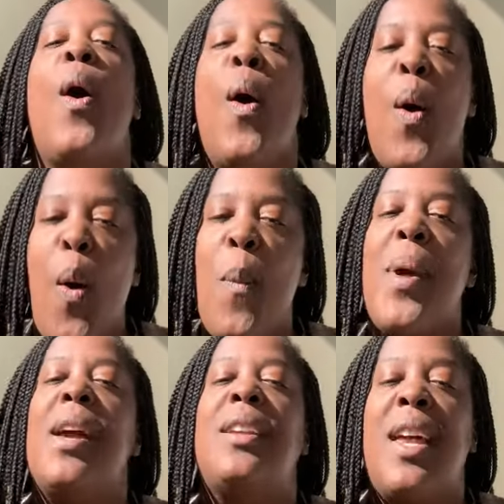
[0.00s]
Old
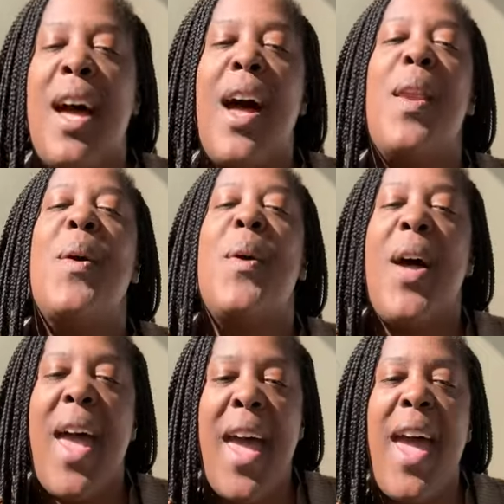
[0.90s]
MacDonald
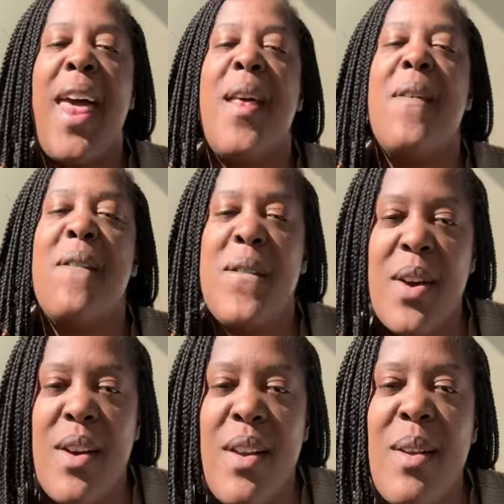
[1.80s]
had a
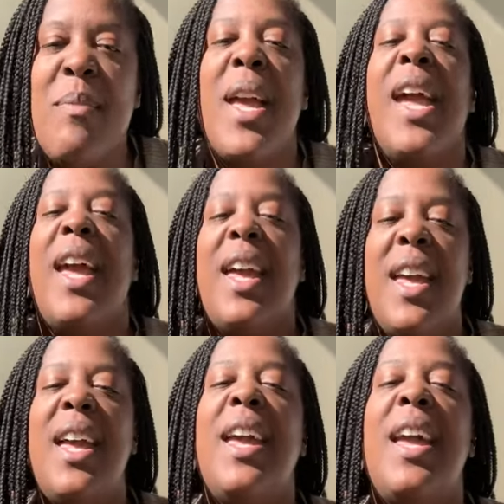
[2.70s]
farm,
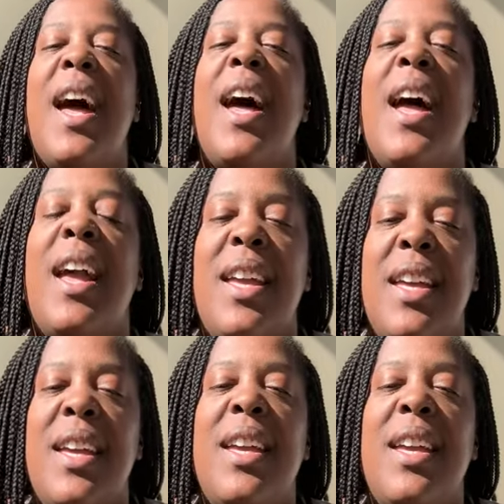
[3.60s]
E-I-E-I-O.